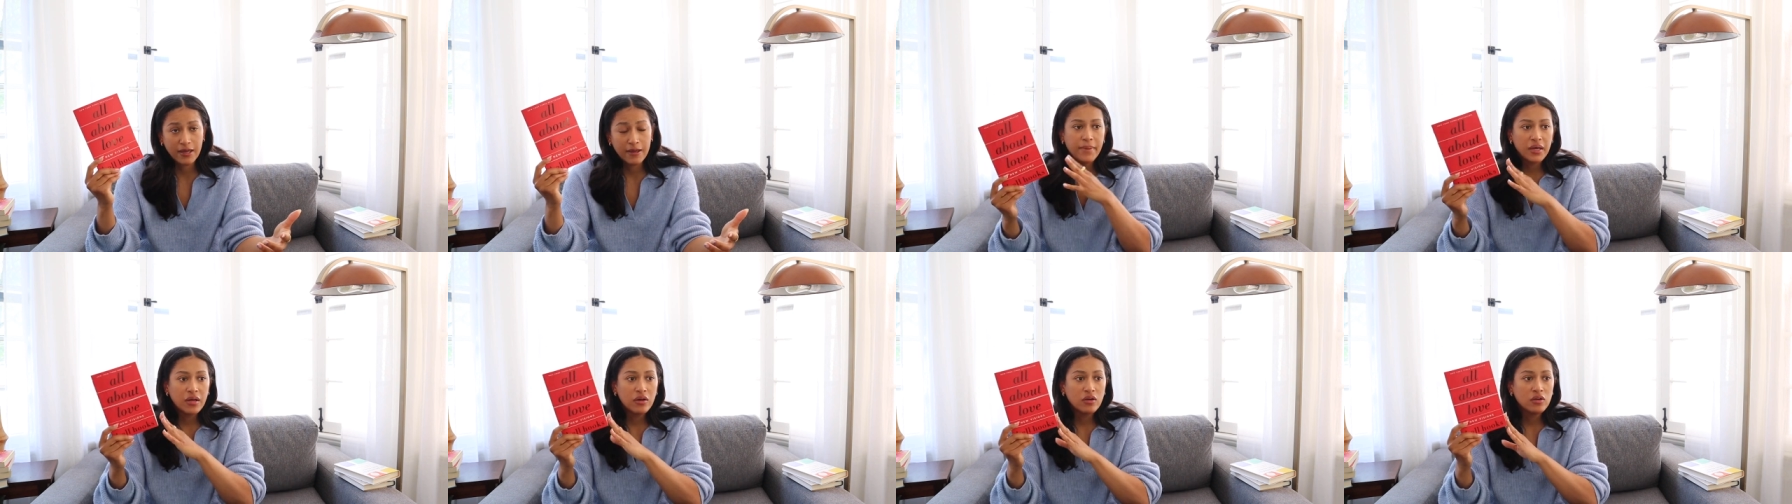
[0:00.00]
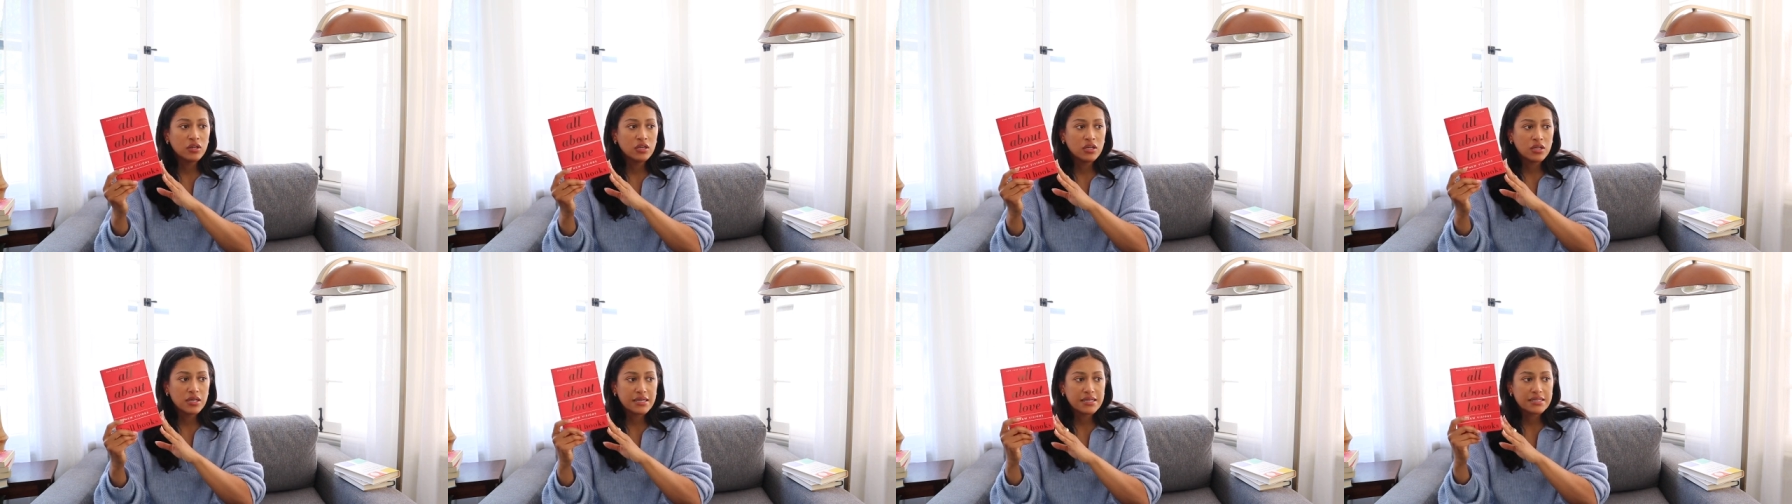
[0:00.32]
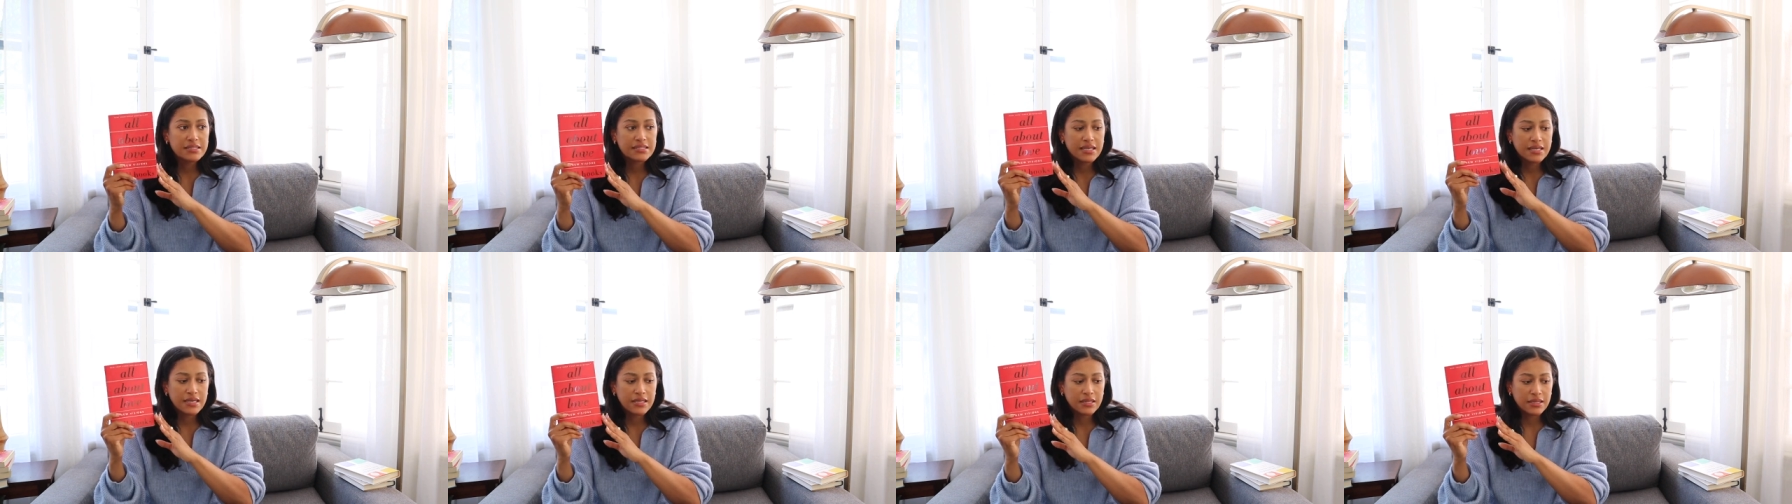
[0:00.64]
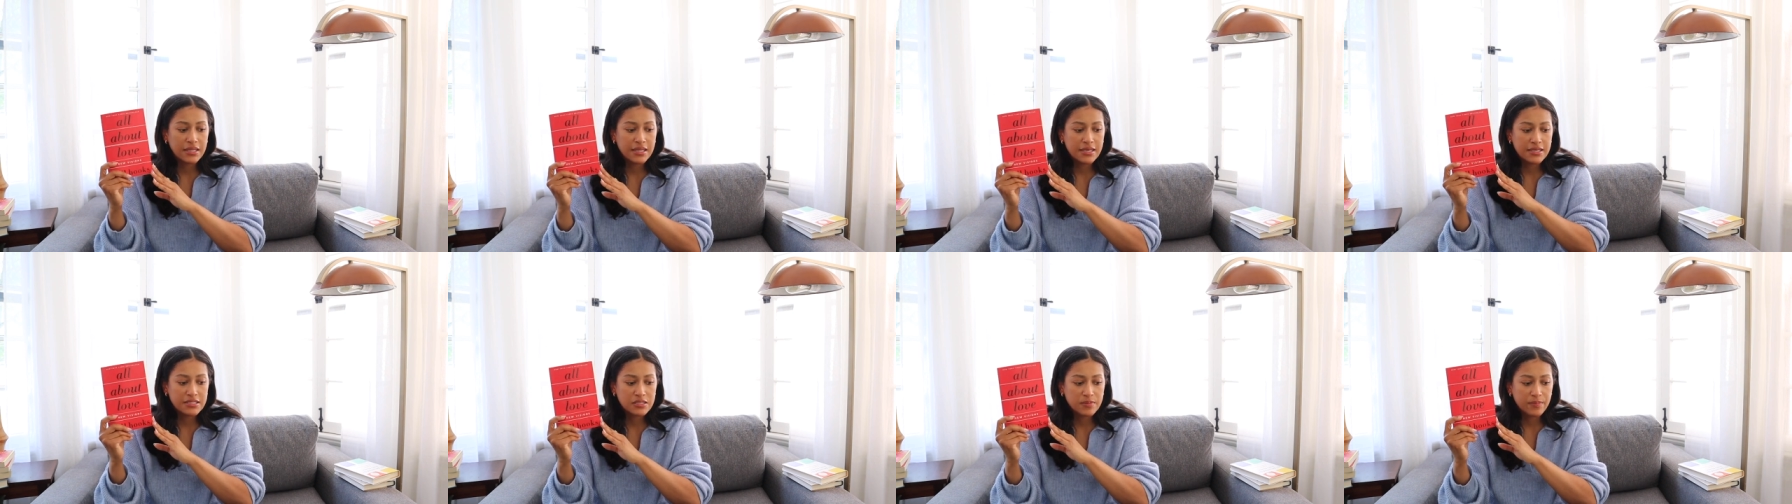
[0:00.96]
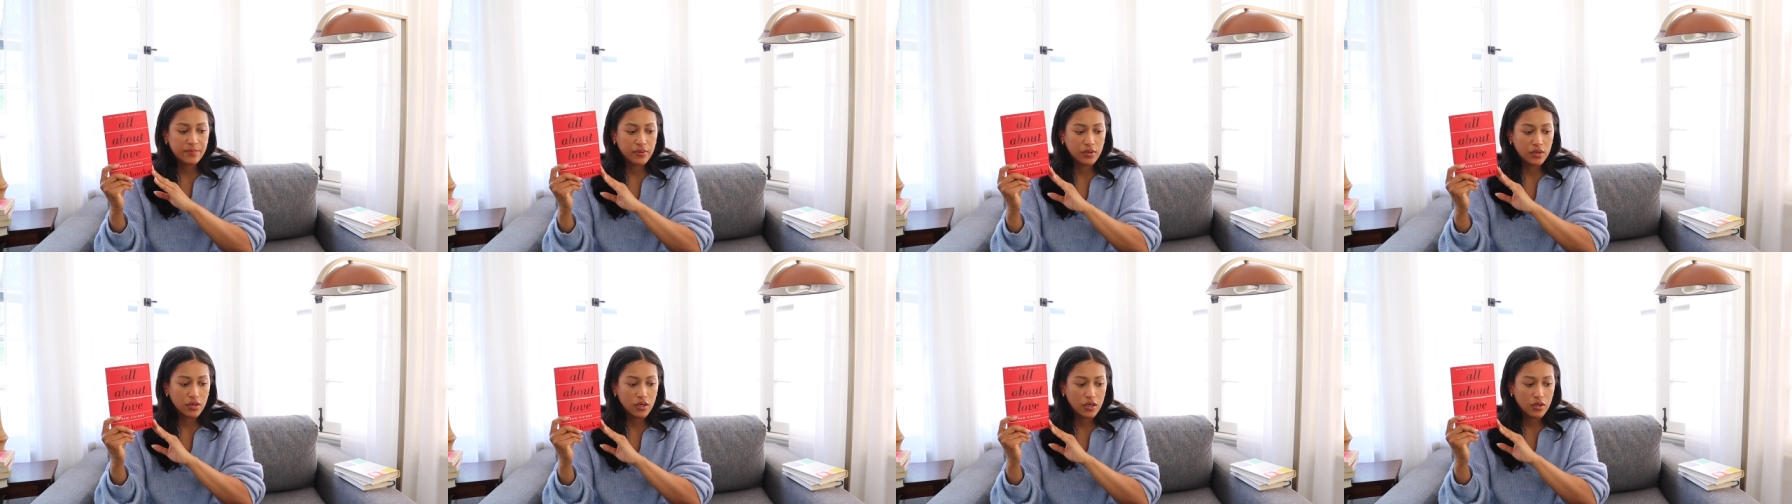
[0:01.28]
Bell hooks in this
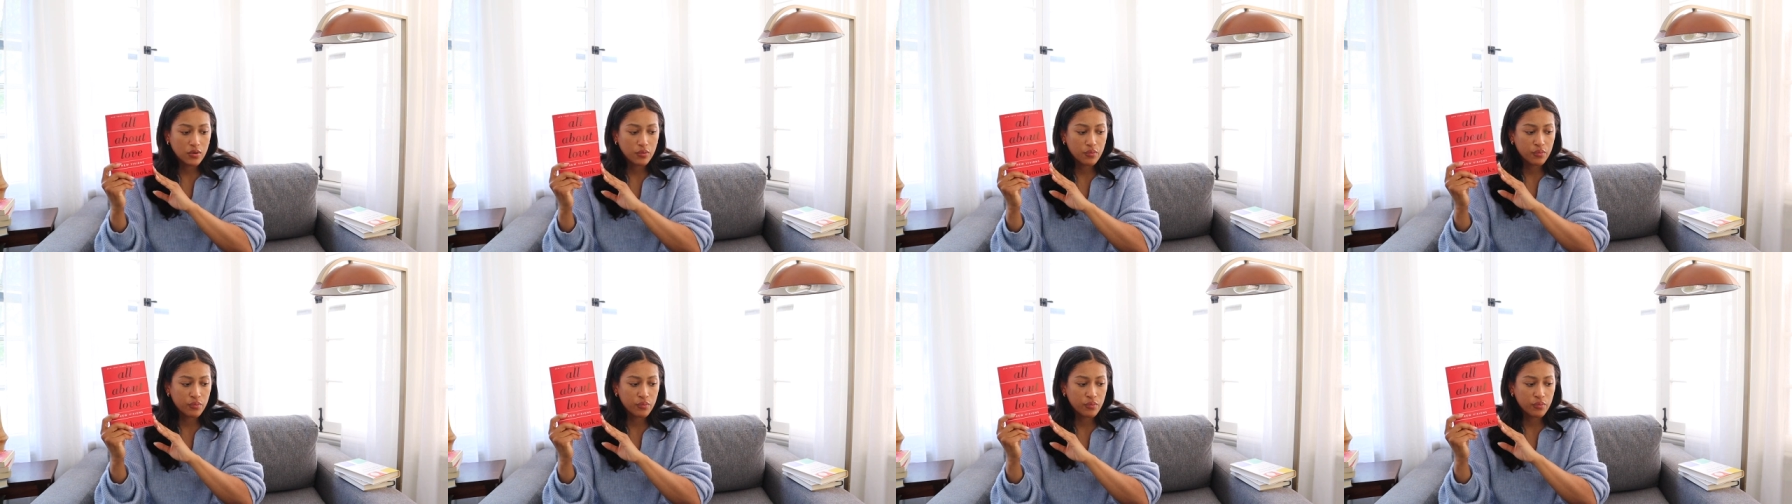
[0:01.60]
book